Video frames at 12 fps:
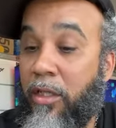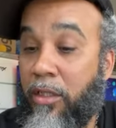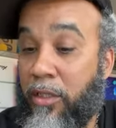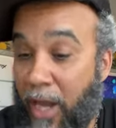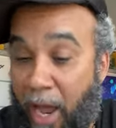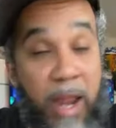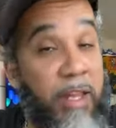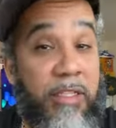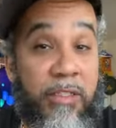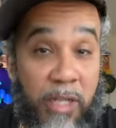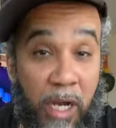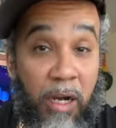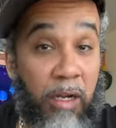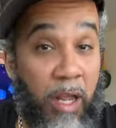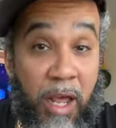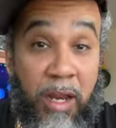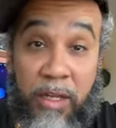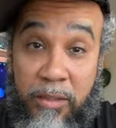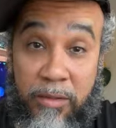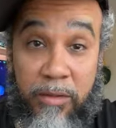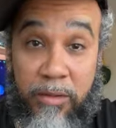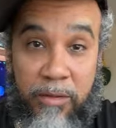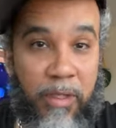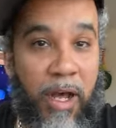That is dope. That is
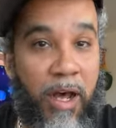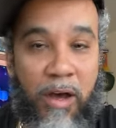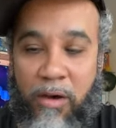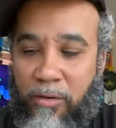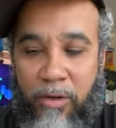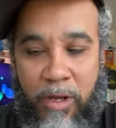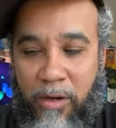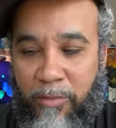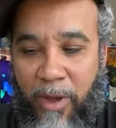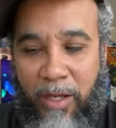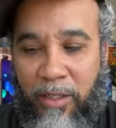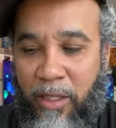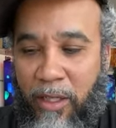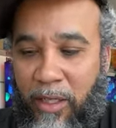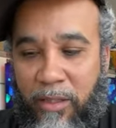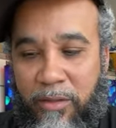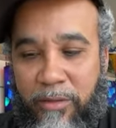I don't know about that.